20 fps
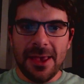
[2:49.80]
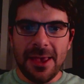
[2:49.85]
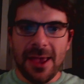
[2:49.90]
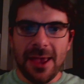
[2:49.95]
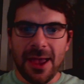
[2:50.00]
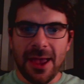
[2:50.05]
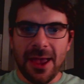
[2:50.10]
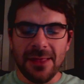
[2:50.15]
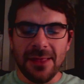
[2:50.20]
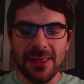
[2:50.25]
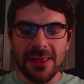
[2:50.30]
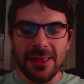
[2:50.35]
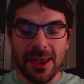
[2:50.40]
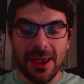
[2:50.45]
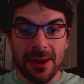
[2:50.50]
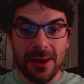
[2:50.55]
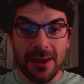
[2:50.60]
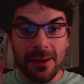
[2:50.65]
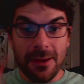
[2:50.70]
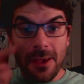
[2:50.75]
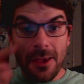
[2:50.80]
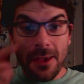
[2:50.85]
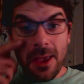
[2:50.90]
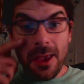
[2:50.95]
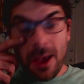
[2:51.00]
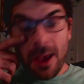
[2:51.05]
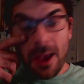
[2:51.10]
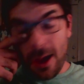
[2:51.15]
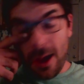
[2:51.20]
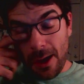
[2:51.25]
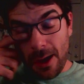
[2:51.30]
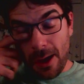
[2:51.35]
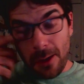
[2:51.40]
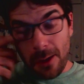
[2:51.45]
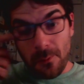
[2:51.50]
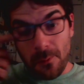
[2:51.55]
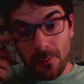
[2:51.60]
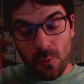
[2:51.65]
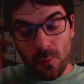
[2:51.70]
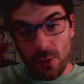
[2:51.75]
And then
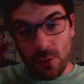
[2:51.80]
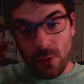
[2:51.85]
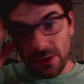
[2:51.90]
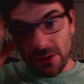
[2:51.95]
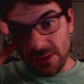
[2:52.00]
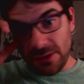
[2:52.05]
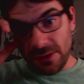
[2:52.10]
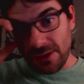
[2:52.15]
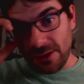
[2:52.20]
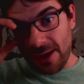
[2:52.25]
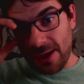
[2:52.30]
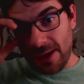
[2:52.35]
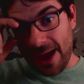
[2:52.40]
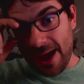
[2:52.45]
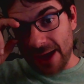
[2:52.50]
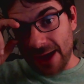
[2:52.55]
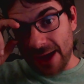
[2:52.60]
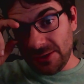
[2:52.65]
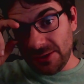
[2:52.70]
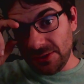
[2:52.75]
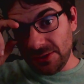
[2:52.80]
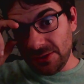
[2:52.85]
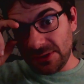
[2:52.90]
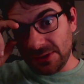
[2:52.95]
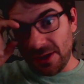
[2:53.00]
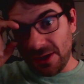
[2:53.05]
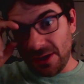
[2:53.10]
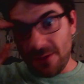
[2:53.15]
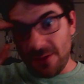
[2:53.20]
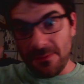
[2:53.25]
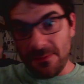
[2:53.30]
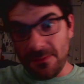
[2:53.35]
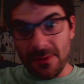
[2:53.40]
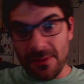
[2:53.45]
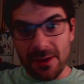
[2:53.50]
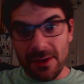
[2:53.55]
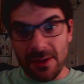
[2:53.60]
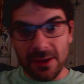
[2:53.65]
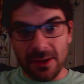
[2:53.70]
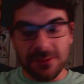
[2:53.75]
one of the actors
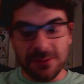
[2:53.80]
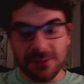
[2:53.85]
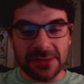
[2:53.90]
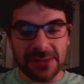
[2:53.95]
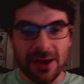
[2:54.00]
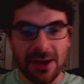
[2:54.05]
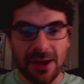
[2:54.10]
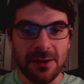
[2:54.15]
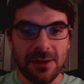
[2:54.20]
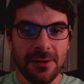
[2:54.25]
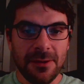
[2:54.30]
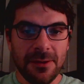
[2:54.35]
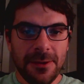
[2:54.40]
comes out,